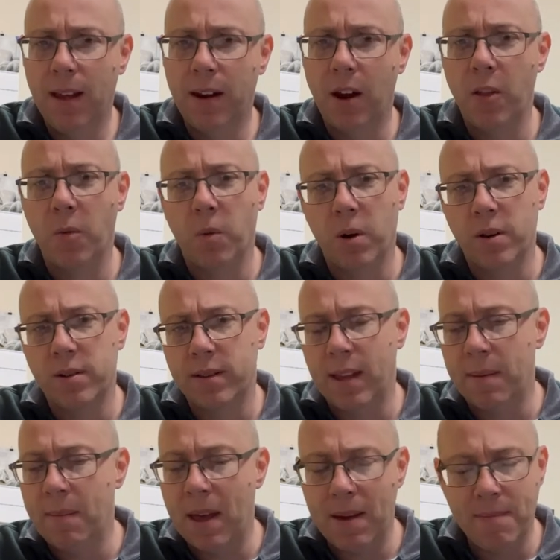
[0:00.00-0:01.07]
In other words,
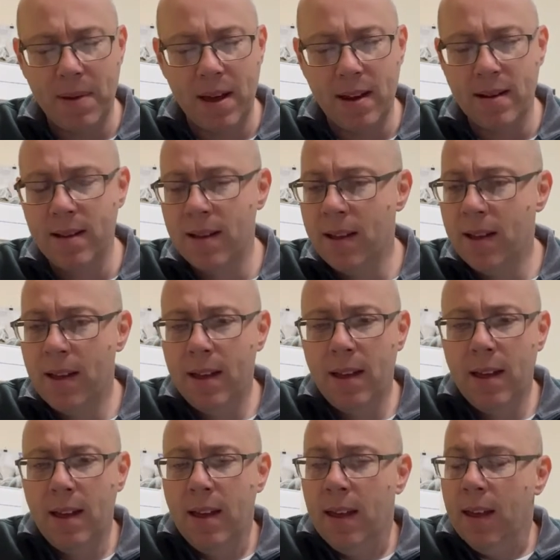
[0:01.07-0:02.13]
they may have been
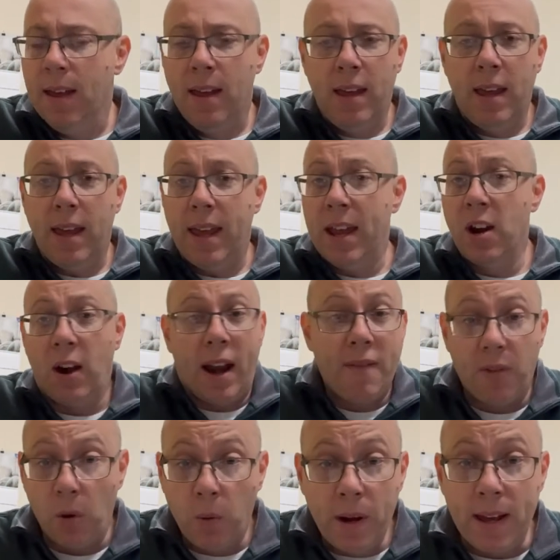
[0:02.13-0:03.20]
here
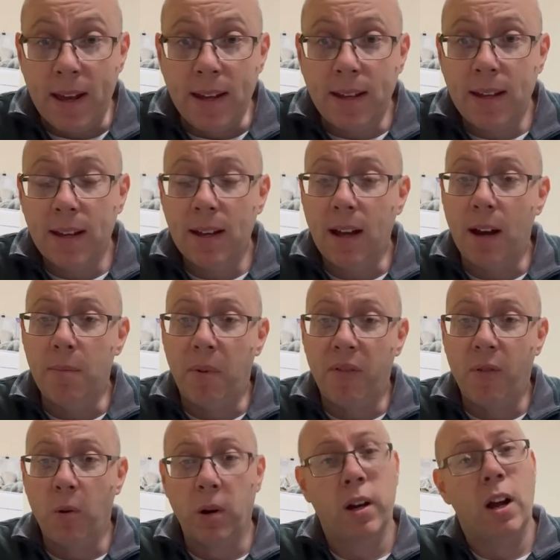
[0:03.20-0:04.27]
every week
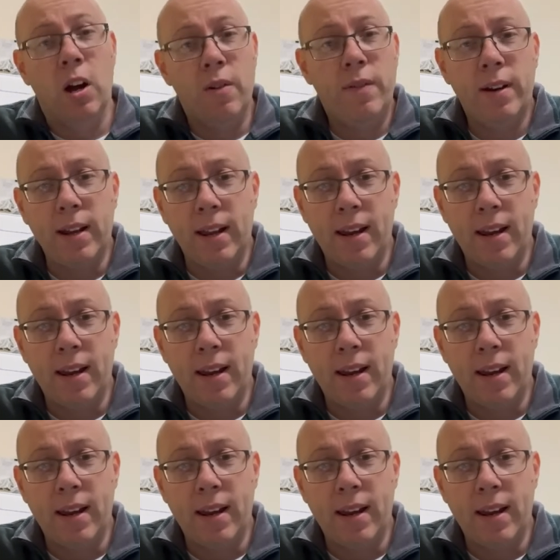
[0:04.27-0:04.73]
before COVID,